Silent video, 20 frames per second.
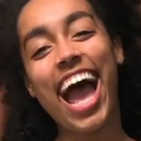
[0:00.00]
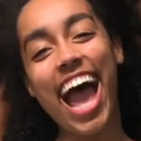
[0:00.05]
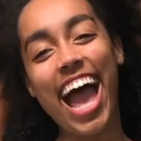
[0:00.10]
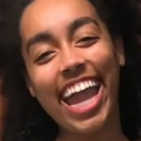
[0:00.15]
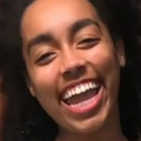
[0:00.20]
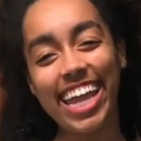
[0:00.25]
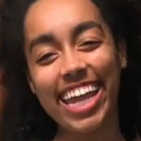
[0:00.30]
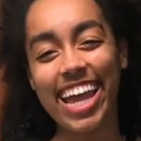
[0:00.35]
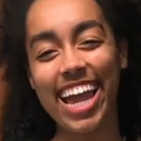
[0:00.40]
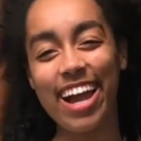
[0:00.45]

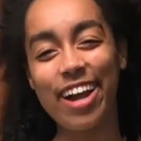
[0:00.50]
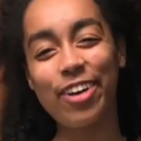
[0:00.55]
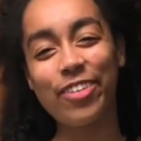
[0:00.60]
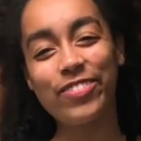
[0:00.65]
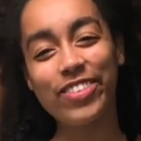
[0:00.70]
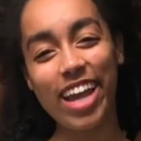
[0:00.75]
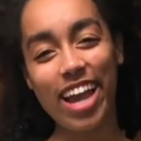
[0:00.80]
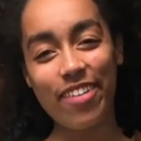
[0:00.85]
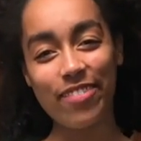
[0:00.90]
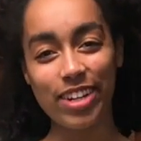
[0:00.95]
Hi, I hope
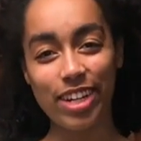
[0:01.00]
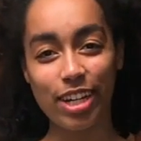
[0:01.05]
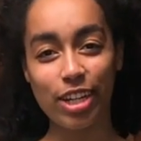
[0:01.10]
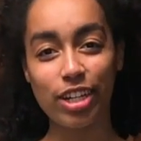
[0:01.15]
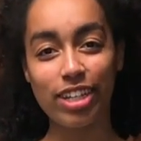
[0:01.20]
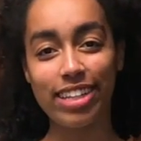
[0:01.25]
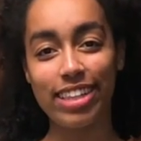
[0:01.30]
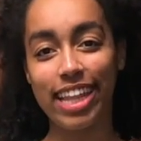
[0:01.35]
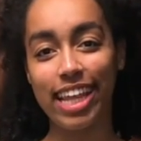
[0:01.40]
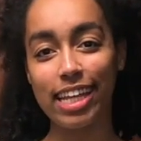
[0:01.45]
you're having a
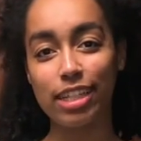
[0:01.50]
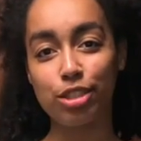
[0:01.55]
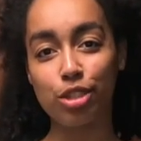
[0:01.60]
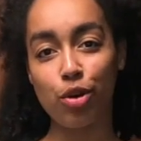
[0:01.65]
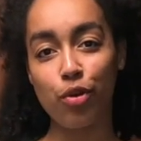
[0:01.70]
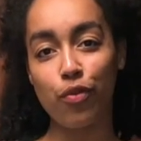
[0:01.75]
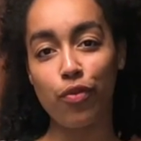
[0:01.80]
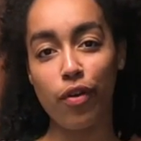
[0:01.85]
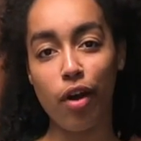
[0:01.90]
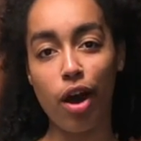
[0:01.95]
good day so
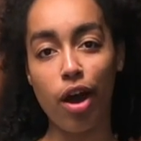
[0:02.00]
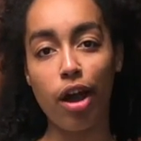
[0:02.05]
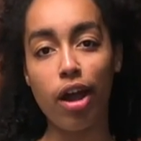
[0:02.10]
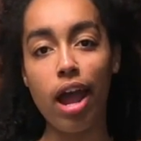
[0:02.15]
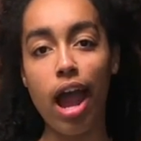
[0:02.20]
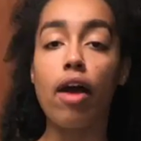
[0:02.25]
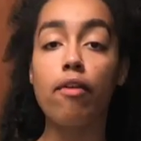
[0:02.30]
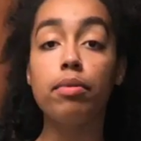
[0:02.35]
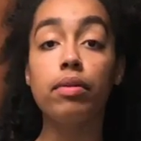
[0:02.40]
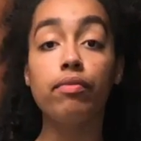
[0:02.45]
far.
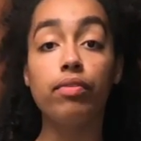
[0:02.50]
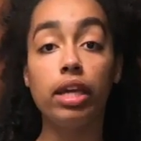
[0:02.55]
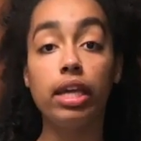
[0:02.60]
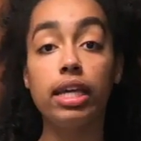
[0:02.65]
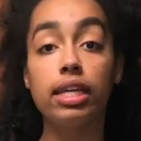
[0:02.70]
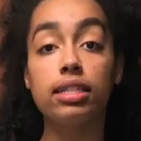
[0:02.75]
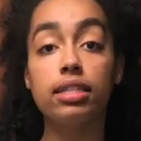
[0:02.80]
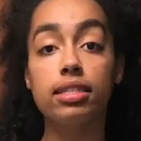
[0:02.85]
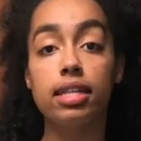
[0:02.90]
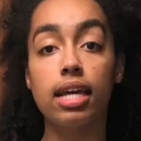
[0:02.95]
I've been
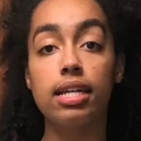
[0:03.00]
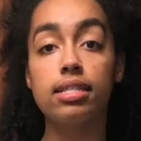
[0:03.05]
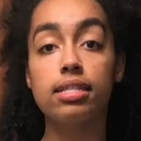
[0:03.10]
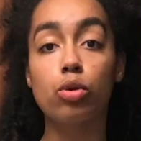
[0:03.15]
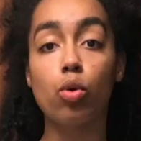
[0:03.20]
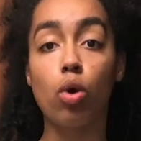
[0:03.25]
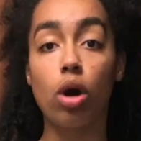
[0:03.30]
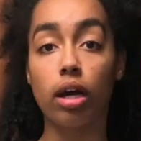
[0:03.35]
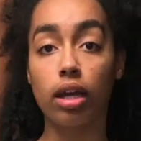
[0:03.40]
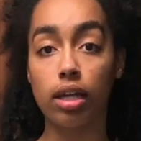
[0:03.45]
vegan since
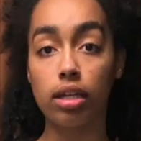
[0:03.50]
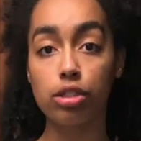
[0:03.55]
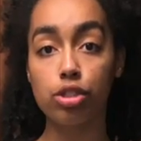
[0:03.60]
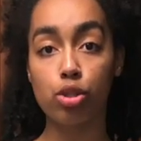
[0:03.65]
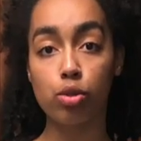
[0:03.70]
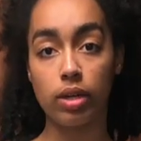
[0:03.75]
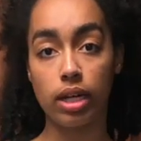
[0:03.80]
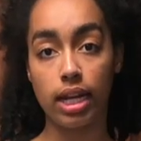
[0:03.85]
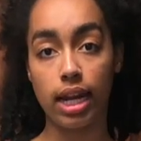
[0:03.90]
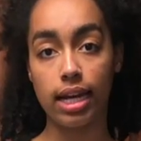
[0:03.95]
August
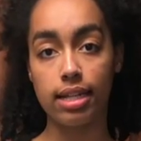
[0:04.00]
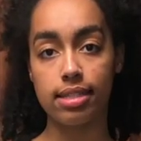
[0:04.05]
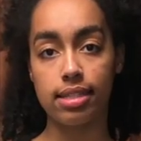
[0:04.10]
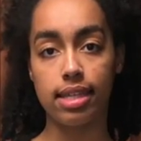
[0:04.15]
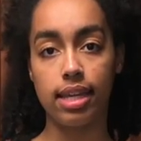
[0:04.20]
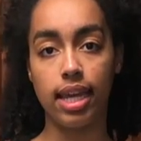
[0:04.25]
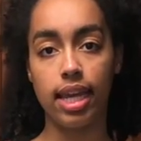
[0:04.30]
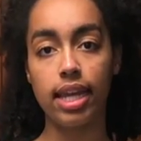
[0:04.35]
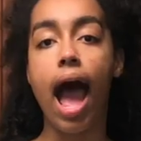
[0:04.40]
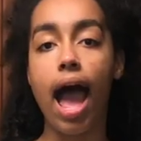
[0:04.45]

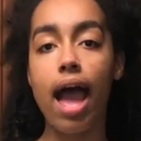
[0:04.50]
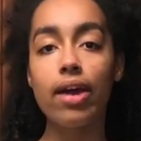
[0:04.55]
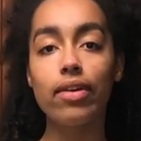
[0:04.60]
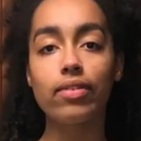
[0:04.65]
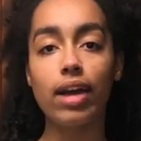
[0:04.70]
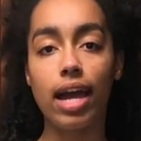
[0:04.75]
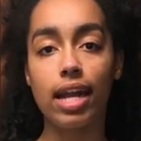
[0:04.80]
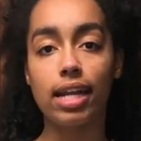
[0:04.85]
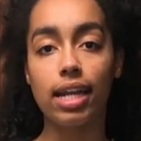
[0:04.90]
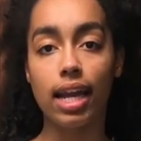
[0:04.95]
2019. I have
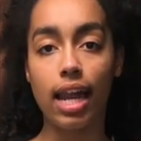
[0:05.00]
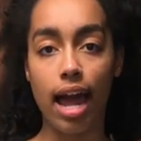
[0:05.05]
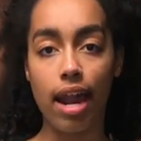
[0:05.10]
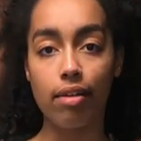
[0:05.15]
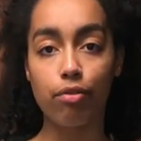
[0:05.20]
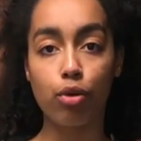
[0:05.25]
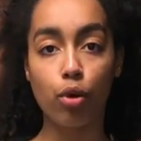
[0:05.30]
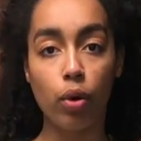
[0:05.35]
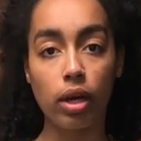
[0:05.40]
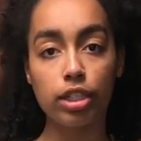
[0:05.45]
gotten a lot of
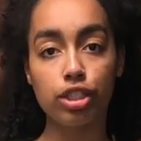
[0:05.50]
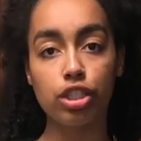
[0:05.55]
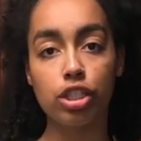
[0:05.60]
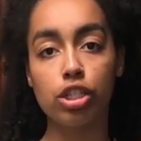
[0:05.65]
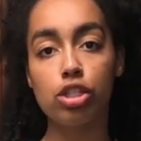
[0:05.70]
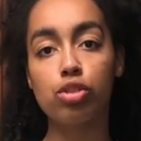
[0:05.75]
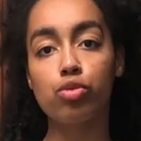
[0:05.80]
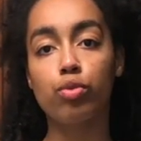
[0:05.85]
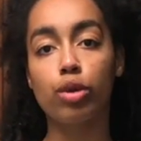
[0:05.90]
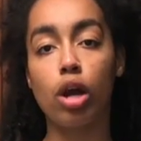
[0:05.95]

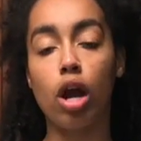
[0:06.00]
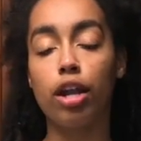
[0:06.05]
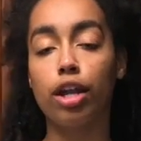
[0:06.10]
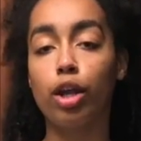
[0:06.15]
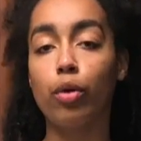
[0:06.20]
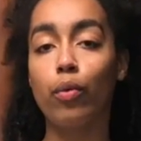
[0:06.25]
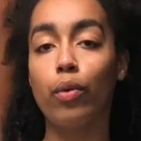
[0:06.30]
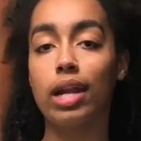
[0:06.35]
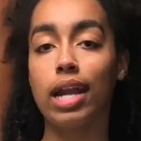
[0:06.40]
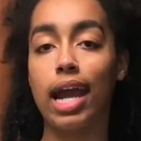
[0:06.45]
questions
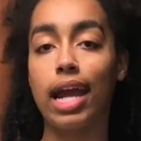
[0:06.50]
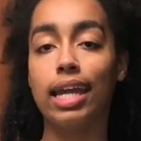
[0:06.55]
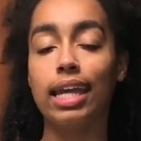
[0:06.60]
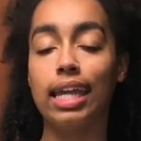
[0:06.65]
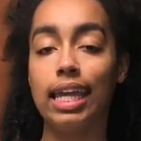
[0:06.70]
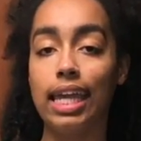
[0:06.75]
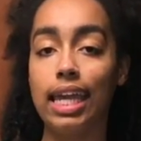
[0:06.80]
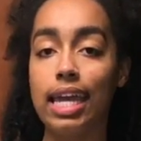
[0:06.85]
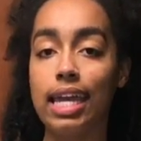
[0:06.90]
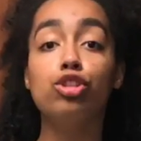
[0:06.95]
regarding what I
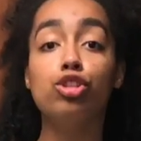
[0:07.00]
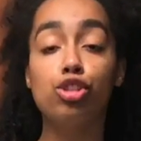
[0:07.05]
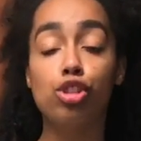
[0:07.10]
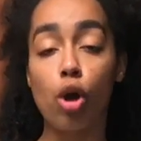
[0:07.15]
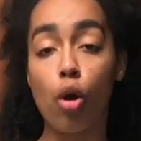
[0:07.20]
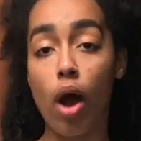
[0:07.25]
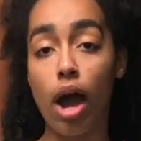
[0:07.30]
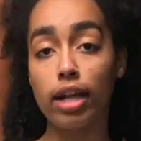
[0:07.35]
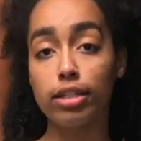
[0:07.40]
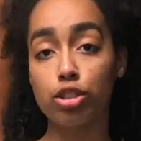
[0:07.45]
eat. So
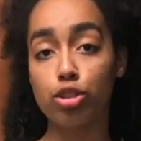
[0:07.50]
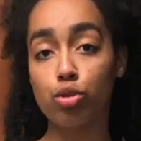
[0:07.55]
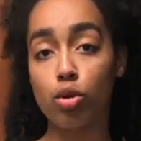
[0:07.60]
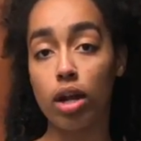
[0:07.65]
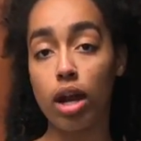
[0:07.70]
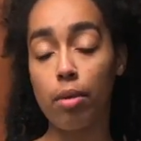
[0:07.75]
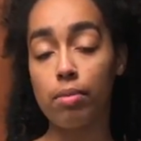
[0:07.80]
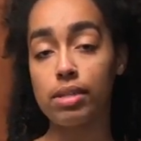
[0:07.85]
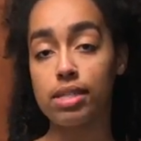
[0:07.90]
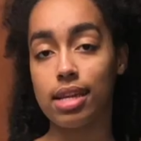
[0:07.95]
I just thought
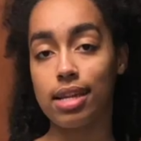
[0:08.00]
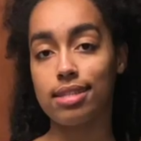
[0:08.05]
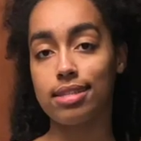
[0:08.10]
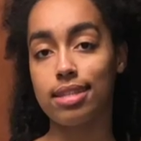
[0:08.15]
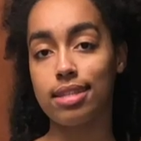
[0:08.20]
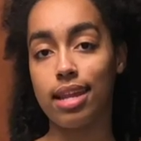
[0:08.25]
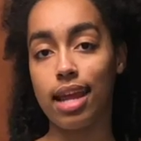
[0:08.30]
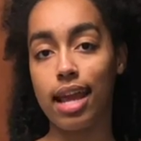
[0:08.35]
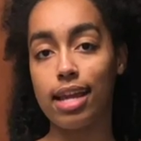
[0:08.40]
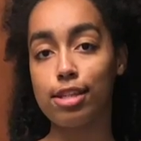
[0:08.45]
I would take
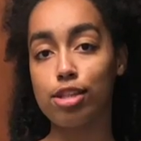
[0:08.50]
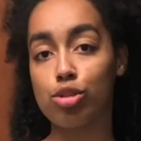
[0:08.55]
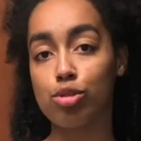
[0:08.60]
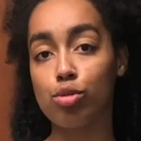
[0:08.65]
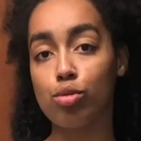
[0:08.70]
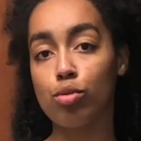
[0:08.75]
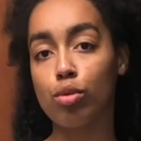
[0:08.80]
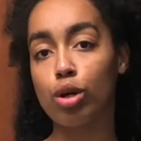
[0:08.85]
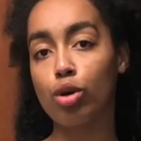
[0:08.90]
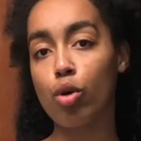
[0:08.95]
today
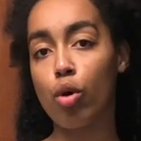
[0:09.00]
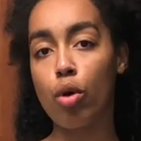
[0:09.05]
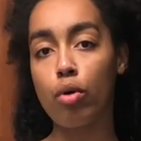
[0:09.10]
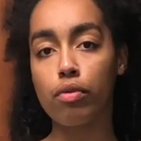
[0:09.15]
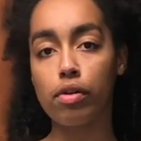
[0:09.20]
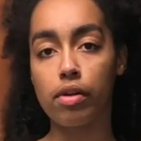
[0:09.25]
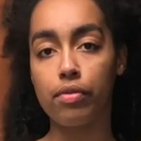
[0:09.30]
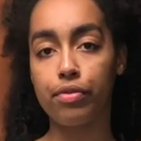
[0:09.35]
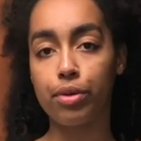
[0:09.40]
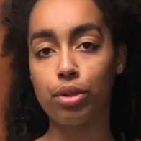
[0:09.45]
to go
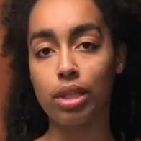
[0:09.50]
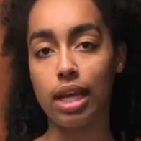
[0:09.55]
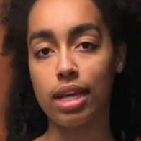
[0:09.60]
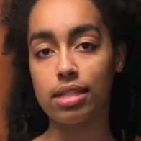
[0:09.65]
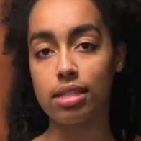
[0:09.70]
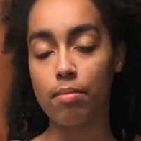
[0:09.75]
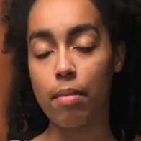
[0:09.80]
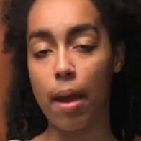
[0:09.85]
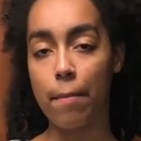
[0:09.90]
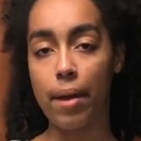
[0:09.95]
over a few things
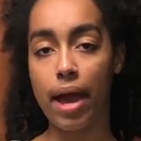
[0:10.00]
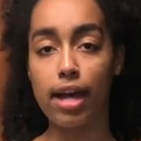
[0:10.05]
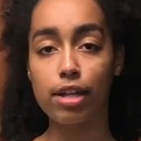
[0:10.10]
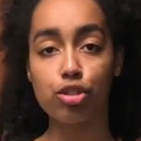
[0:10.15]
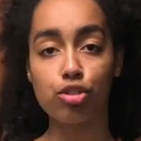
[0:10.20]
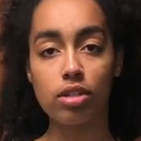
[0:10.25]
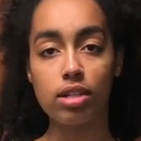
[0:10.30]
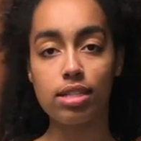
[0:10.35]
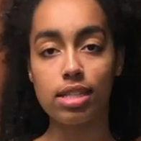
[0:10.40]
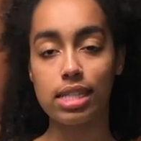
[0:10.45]
in my
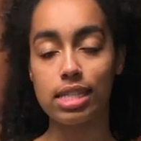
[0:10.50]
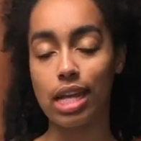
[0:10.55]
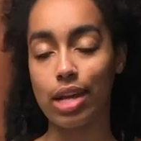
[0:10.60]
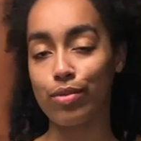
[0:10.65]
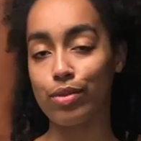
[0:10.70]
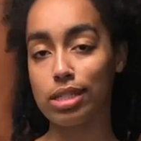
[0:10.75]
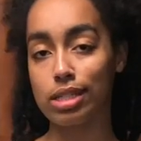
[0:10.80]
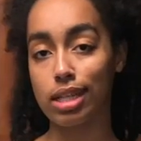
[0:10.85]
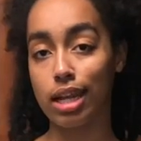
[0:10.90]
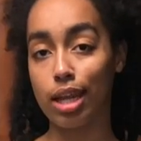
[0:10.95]
pantry since I
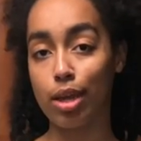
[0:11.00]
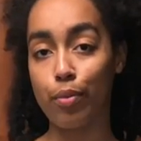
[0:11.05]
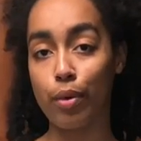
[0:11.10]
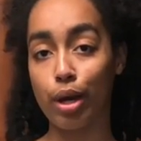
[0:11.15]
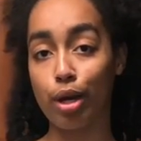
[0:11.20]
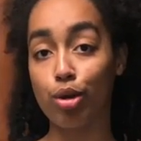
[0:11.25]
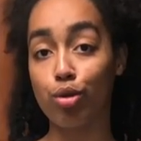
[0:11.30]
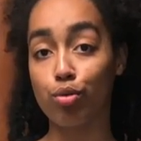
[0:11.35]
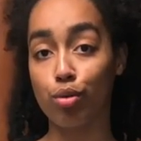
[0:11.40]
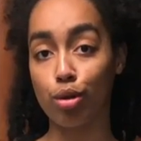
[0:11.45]
recently
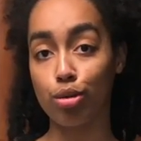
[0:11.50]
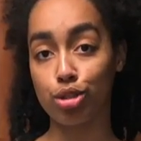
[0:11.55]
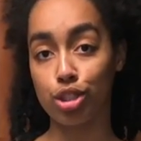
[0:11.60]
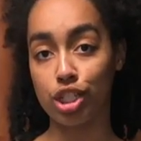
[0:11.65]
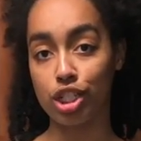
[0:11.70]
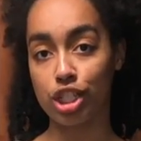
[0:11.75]
went grocery